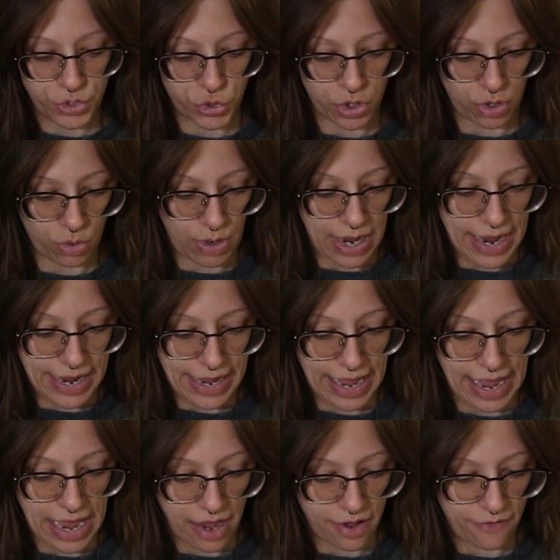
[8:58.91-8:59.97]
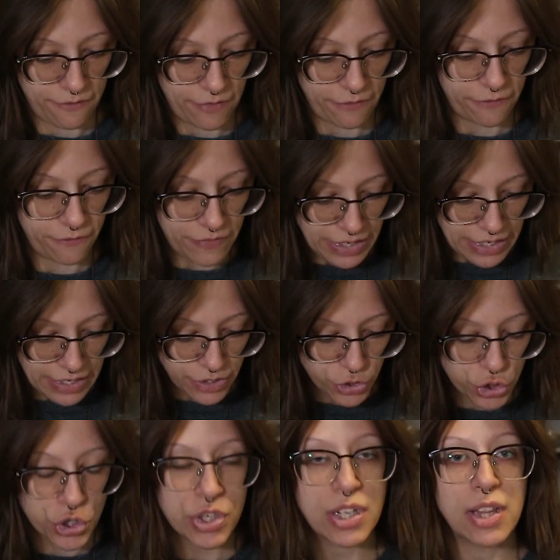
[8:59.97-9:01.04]
So I have
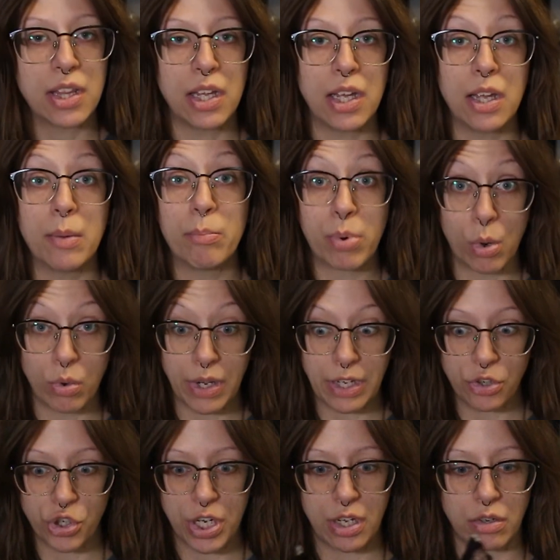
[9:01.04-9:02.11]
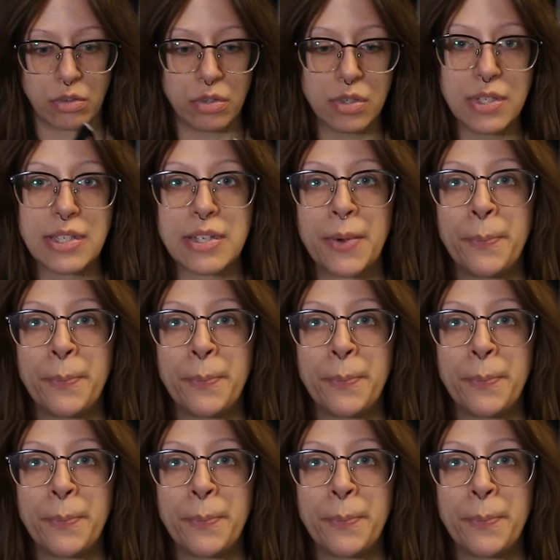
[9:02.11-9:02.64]
finished the boning channels.